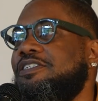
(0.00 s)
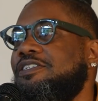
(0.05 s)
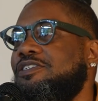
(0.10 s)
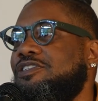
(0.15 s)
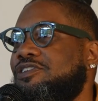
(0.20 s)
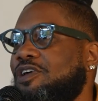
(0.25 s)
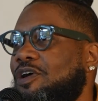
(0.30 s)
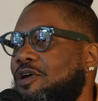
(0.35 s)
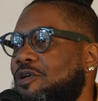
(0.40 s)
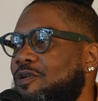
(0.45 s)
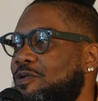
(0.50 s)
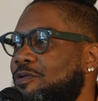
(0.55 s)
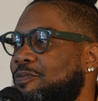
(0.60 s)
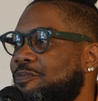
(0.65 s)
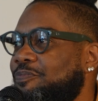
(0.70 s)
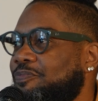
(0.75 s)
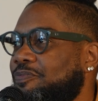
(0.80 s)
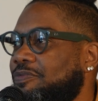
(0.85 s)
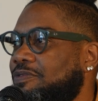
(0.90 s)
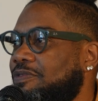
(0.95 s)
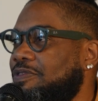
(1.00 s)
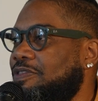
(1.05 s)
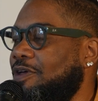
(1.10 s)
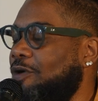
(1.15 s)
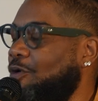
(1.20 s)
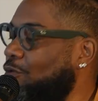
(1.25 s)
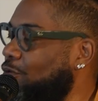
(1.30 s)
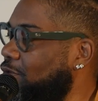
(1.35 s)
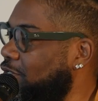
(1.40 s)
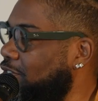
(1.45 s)
So, the
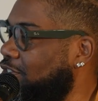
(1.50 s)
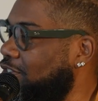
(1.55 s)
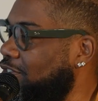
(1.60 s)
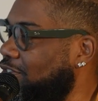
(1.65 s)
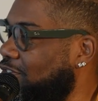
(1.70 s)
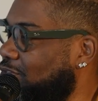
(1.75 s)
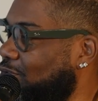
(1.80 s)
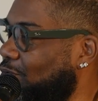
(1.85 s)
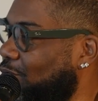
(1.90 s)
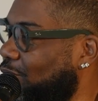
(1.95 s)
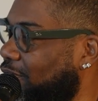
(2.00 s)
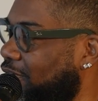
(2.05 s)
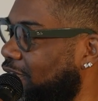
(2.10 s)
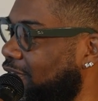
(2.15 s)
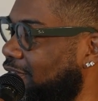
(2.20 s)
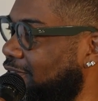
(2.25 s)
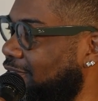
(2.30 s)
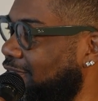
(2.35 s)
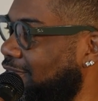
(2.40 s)
origin story.